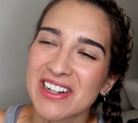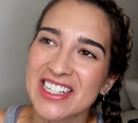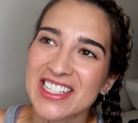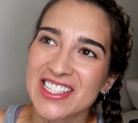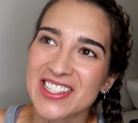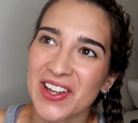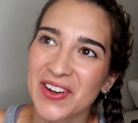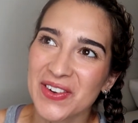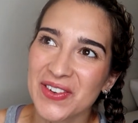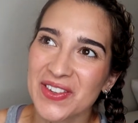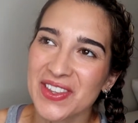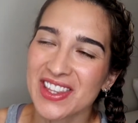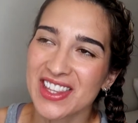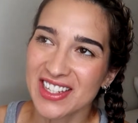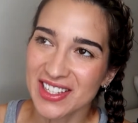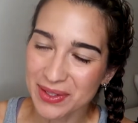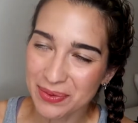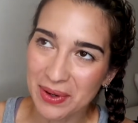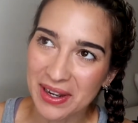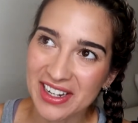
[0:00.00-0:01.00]
So
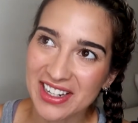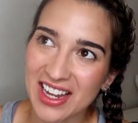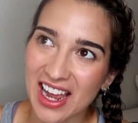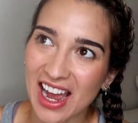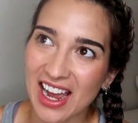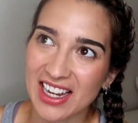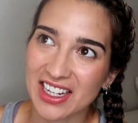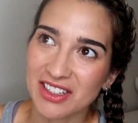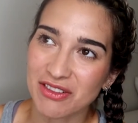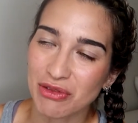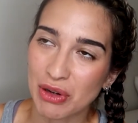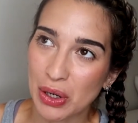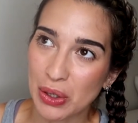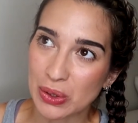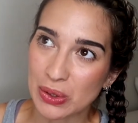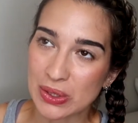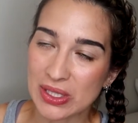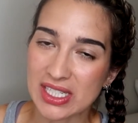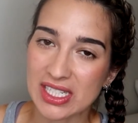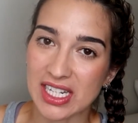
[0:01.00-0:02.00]
this one I
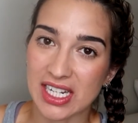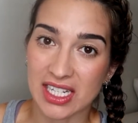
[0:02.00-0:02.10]
wrote,